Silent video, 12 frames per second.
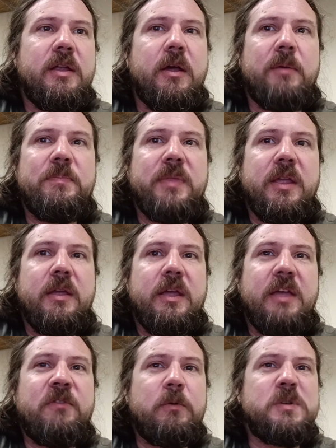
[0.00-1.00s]
Now,
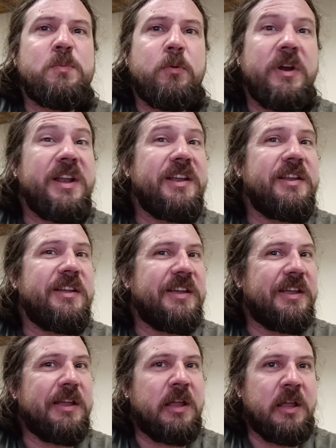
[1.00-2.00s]
if it was printed,
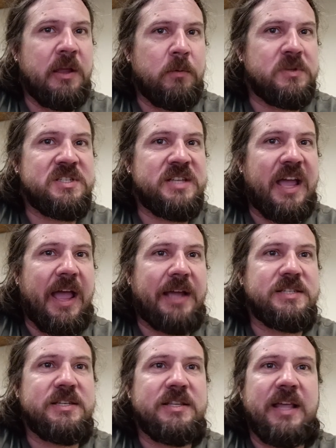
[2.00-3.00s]
it was
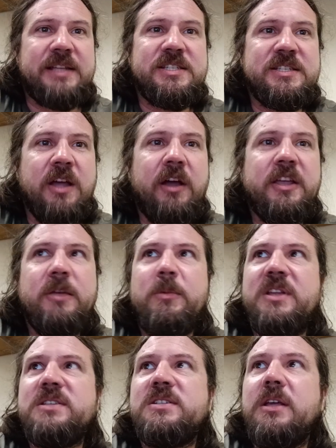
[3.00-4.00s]
taxed. That's
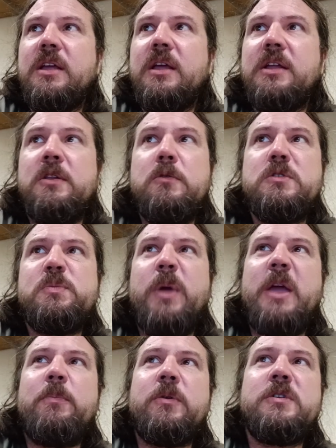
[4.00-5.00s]
documents,
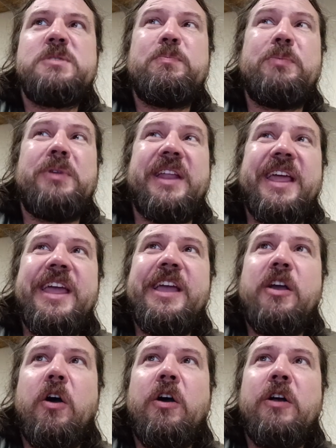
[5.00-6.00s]
newspapers,
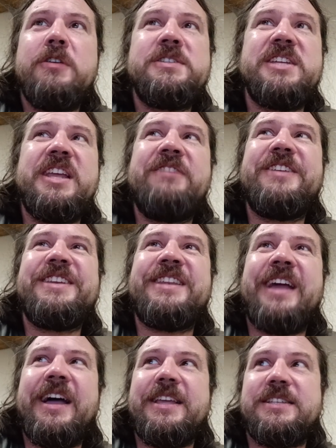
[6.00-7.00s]
playing cards, even
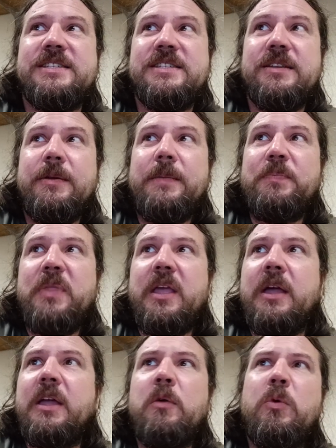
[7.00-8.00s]
dice.
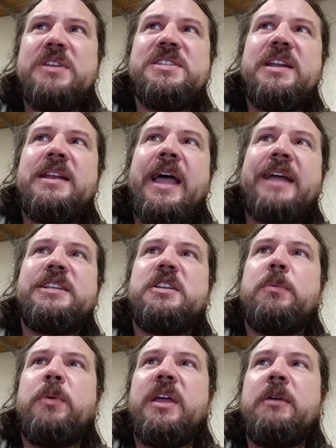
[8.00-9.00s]
It wasn't enacted
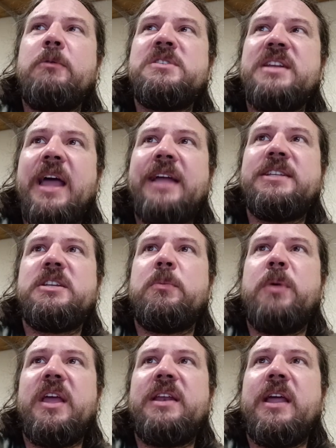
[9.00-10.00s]
to pay, it was enacted to
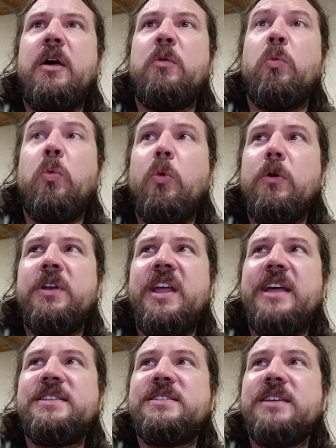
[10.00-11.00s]
pay down war
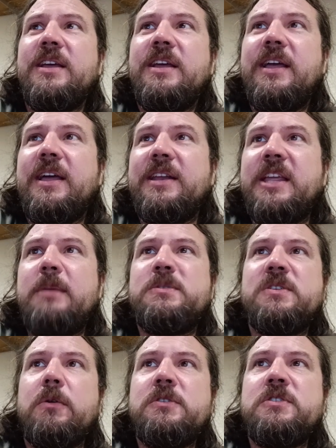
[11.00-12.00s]
debts and to keep
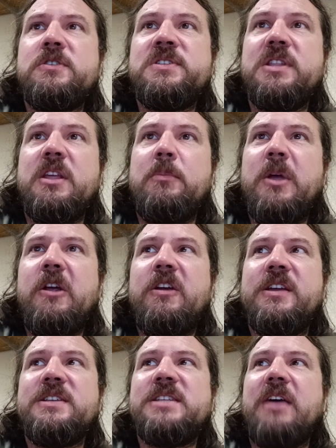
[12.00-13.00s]
soldiers in the
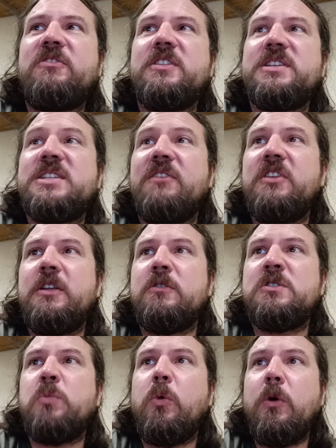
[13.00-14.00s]
Americas after the 7
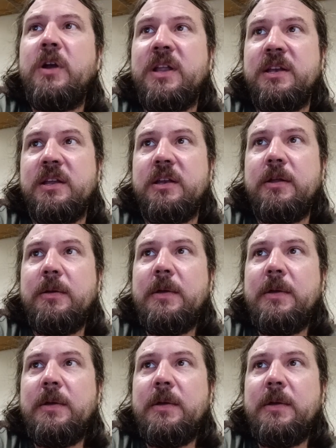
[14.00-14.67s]
Years' War had ended.